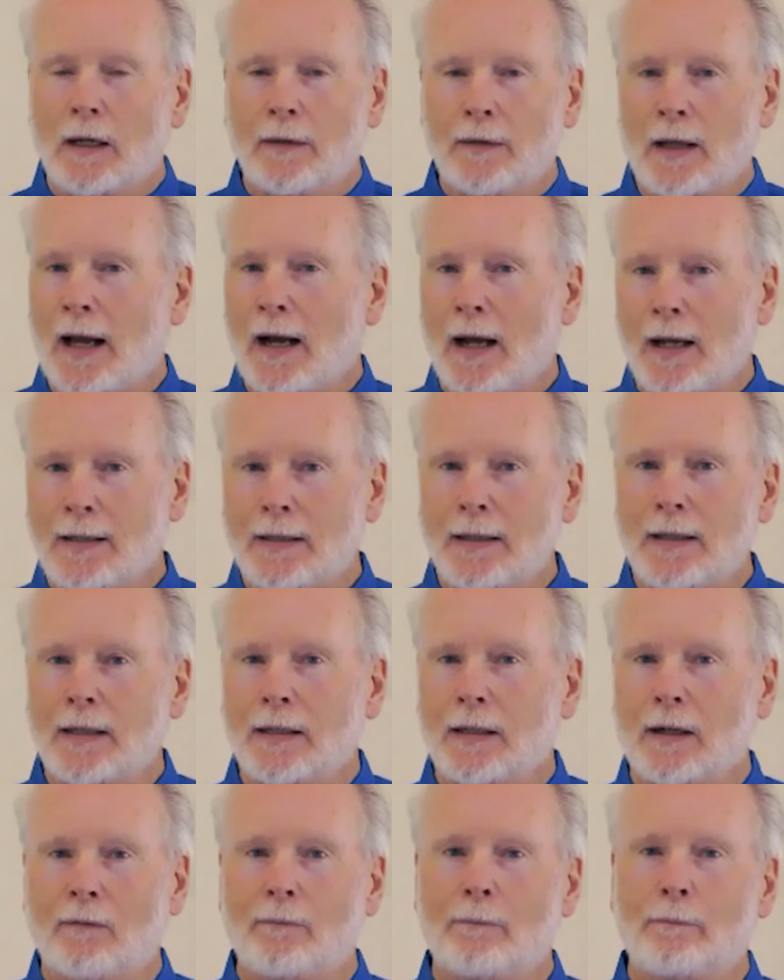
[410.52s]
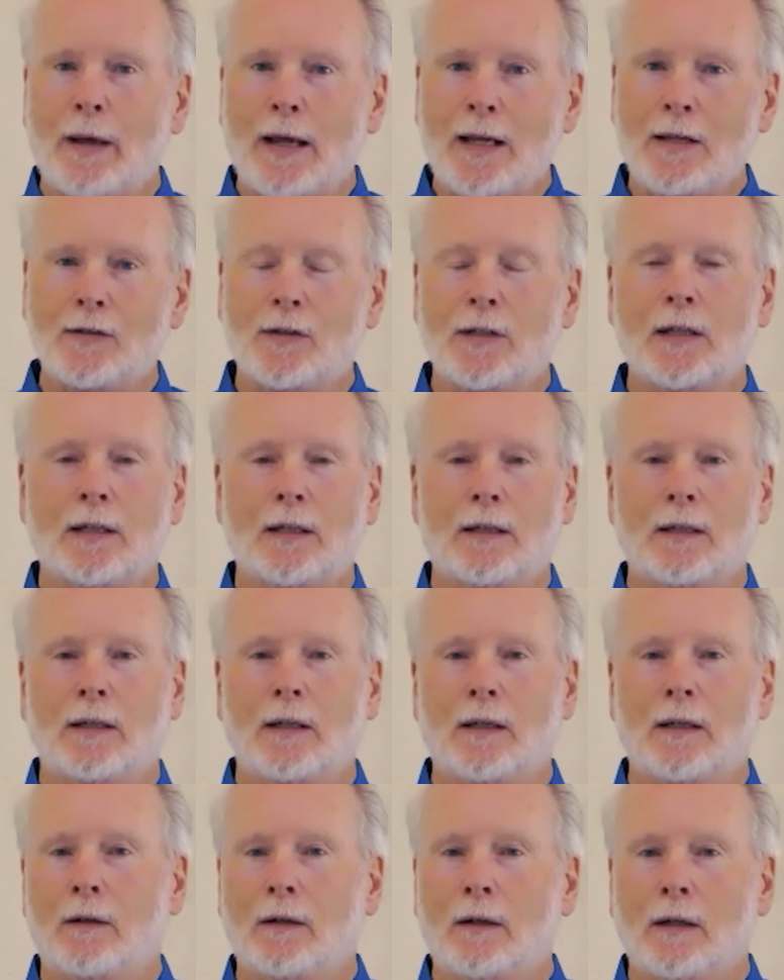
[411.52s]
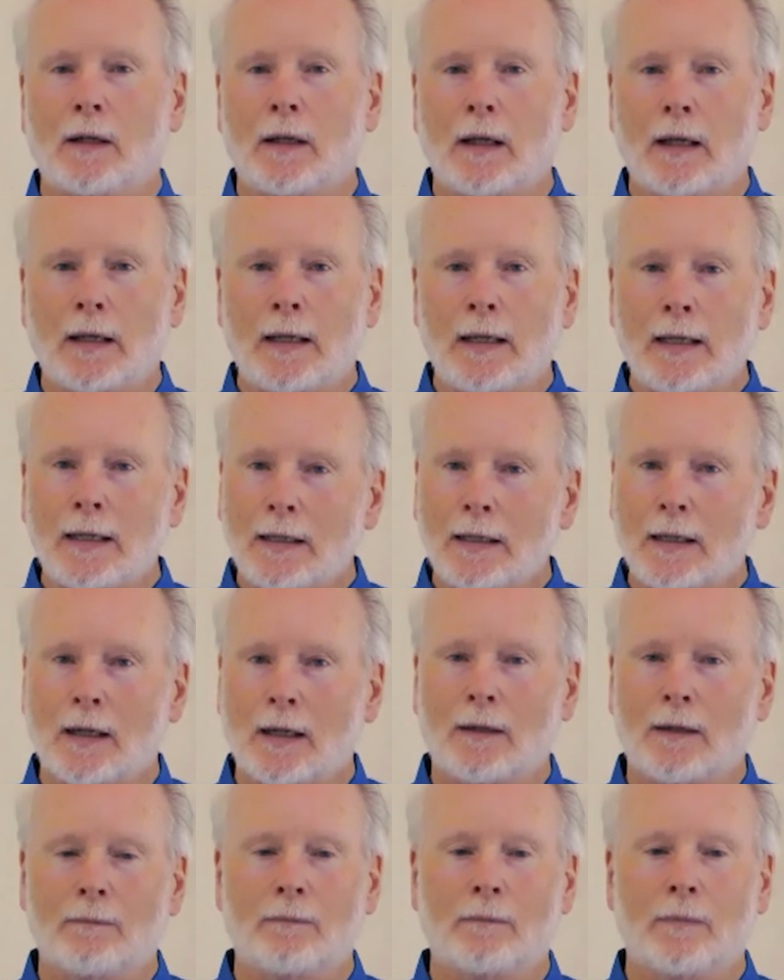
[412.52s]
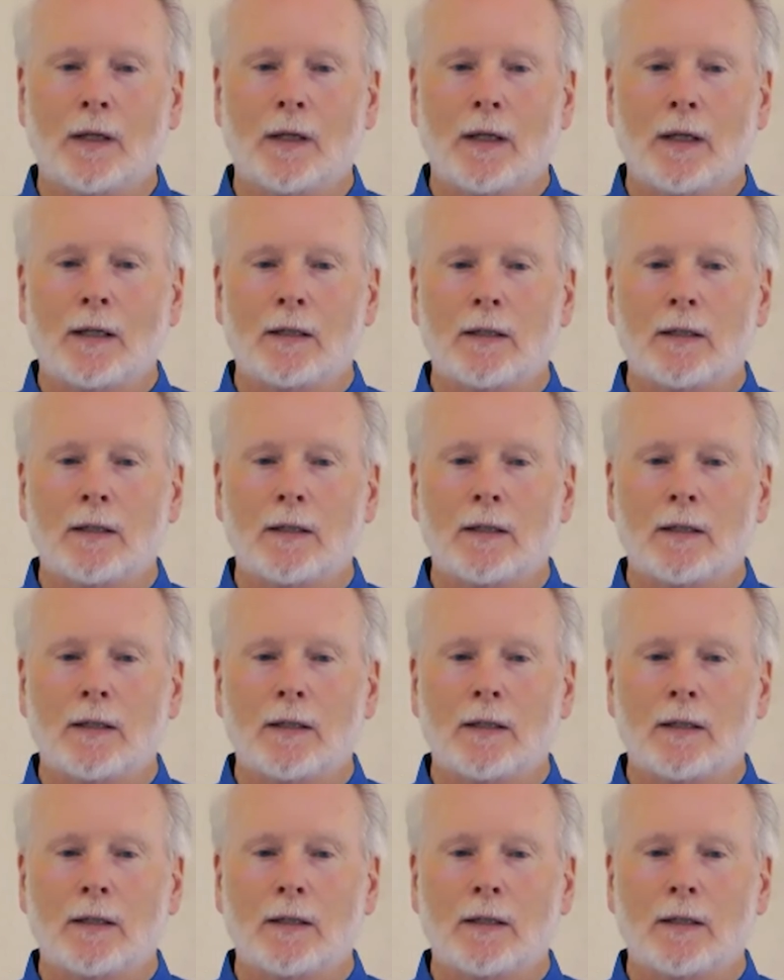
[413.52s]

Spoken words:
idea of basic income